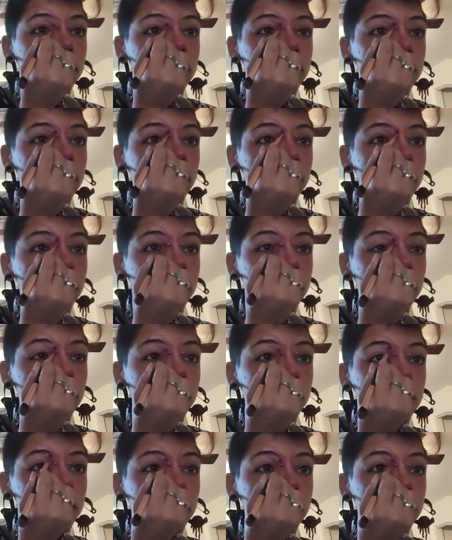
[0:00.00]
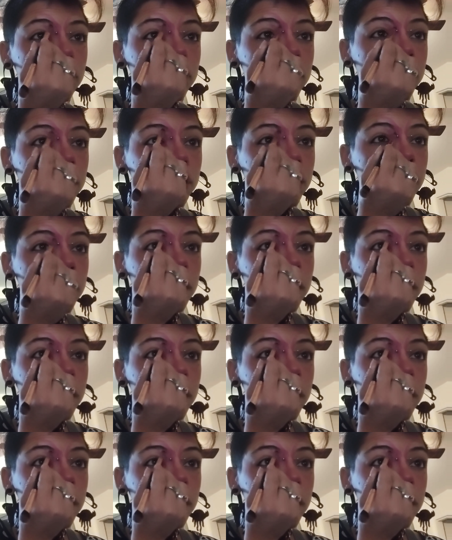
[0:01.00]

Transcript: to the nose contour